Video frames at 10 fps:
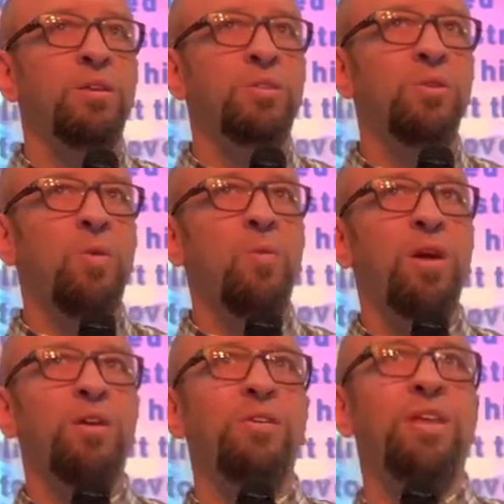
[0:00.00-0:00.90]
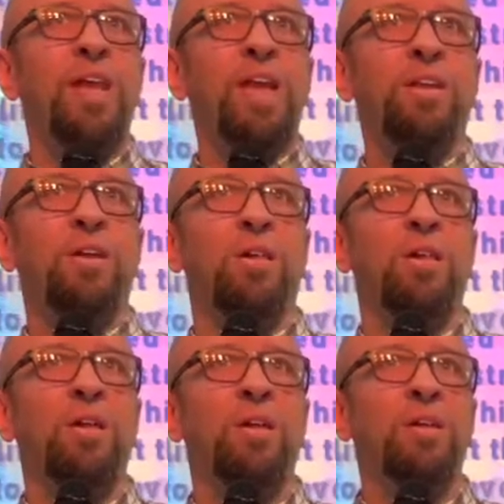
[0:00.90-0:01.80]
So no wonder
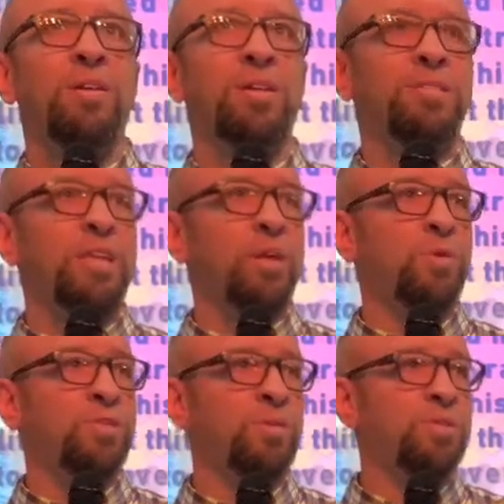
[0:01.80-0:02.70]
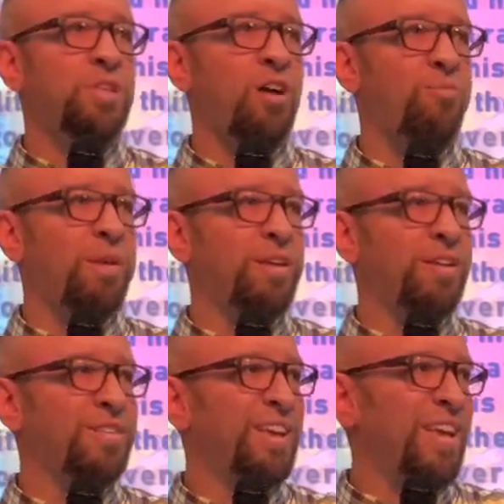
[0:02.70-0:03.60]
Daniel distinguished himself
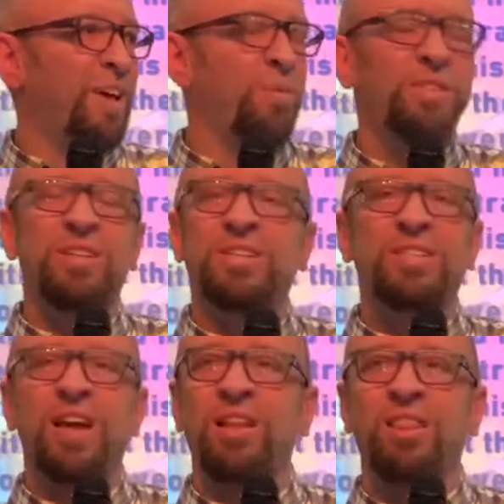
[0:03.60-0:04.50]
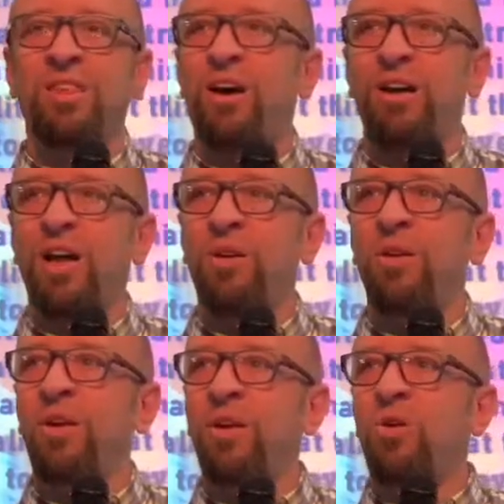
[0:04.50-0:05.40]
because it wasn't a second thought on
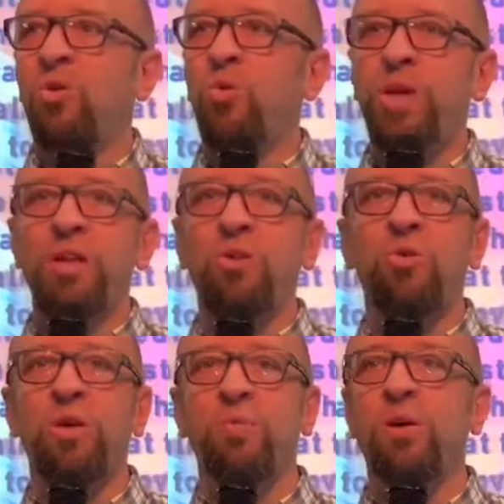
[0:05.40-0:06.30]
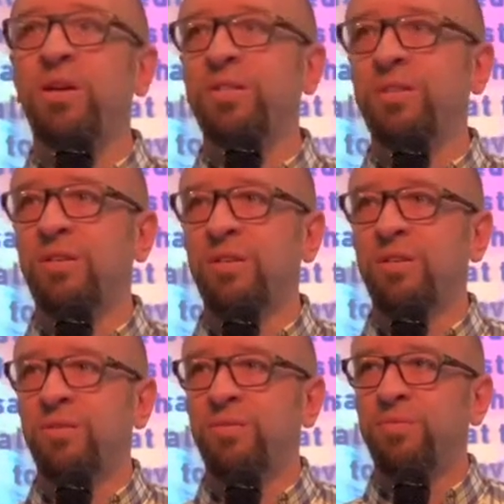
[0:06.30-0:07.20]
who he knew he was.
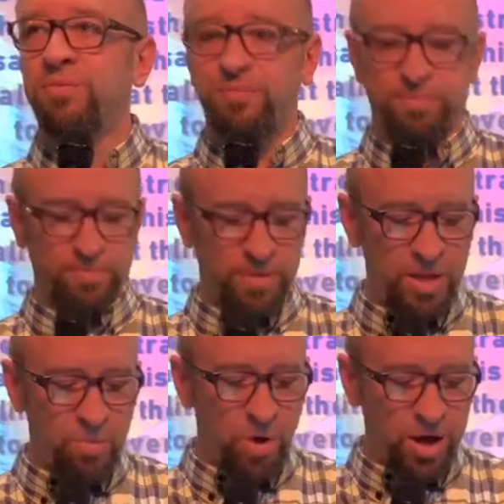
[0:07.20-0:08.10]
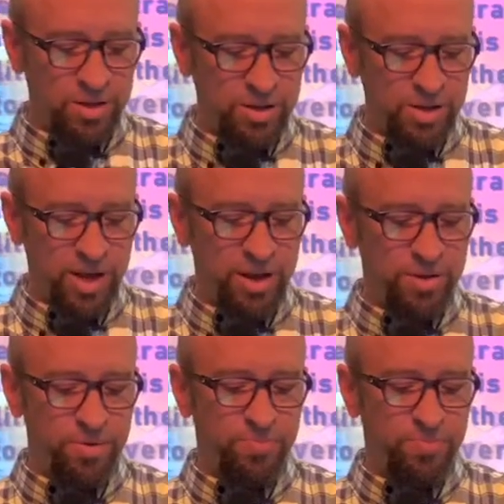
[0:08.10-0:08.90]
He walked in that.